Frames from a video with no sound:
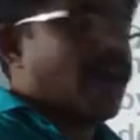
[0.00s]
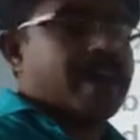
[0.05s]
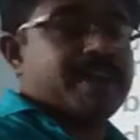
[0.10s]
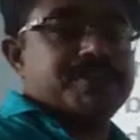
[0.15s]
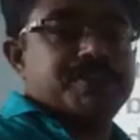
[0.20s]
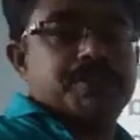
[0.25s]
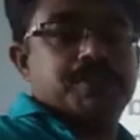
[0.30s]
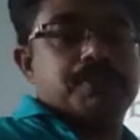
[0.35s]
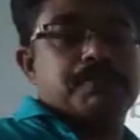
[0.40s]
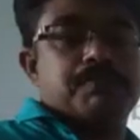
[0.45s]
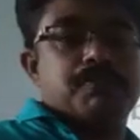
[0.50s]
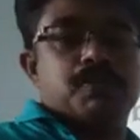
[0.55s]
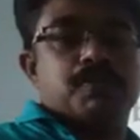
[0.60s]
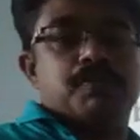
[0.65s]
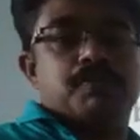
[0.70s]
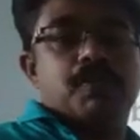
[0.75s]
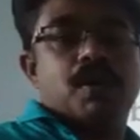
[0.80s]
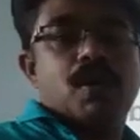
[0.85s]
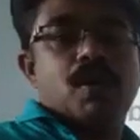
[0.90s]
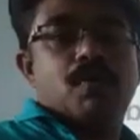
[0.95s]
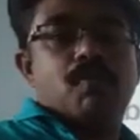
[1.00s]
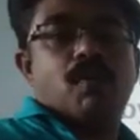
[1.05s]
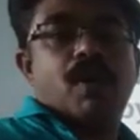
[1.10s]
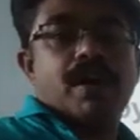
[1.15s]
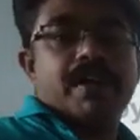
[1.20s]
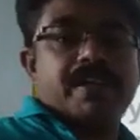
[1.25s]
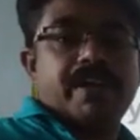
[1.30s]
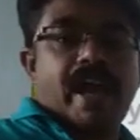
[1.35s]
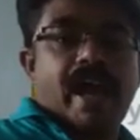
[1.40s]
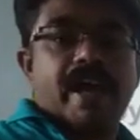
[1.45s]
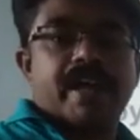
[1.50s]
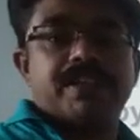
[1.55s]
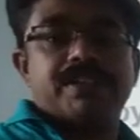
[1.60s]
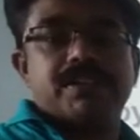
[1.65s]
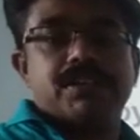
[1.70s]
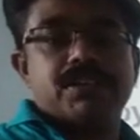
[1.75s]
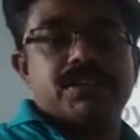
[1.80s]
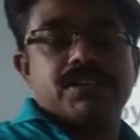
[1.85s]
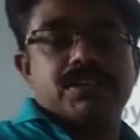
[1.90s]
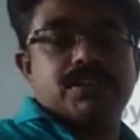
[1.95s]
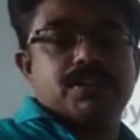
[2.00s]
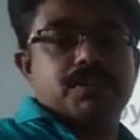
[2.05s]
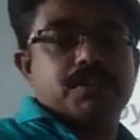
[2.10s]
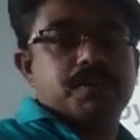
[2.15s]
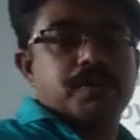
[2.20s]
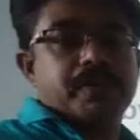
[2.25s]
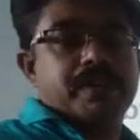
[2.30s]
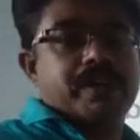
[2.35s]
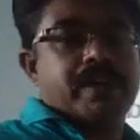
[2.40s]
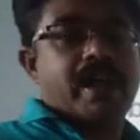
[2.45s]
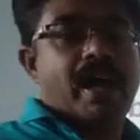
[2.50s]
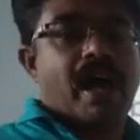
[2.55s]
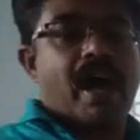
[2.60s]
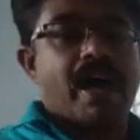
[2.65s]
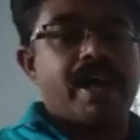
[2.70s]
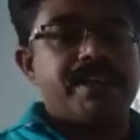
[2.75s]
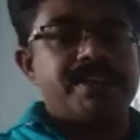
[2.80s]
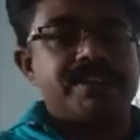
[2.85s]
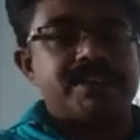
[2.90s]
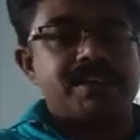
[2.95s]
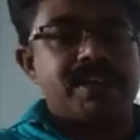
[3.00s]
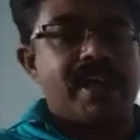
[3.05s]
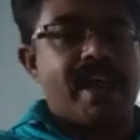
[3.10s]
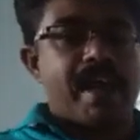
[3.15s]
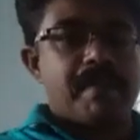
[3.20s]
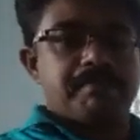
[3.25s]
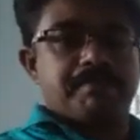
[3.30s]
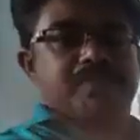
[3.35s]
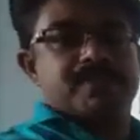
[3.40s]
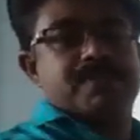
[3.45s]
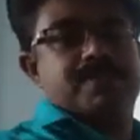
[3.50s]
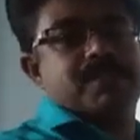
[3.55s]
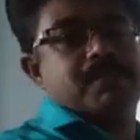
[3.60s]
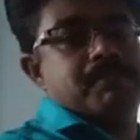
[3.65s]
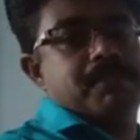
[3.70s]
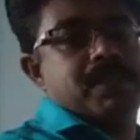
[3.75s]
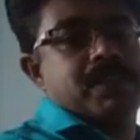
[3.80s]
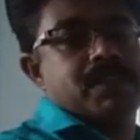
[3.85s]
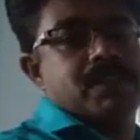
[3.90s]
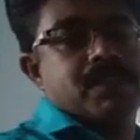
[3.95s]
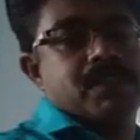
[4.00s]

has to move. What the action is doing? I slapped somebody.